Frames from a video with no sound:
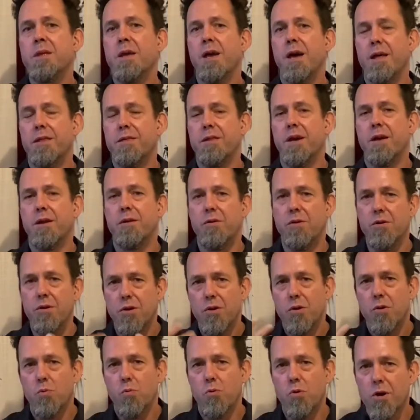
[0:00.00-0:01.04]
and then
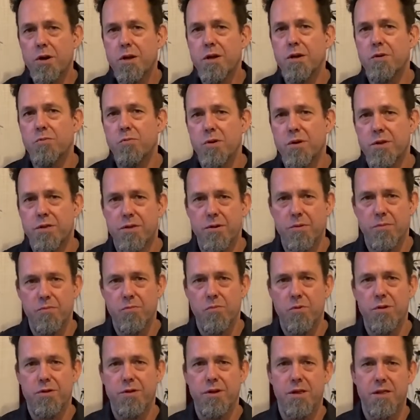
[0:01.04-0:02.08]
working with them
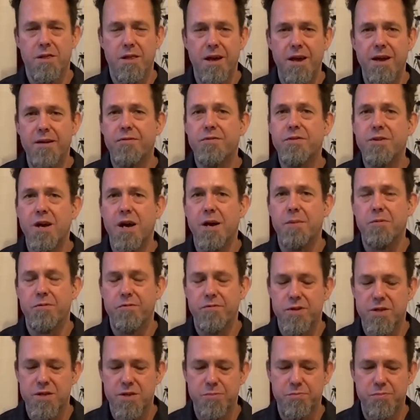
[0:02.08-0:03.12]
with a lifetime of
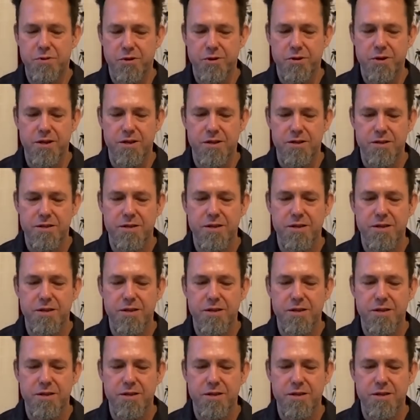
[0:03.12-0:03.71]
experience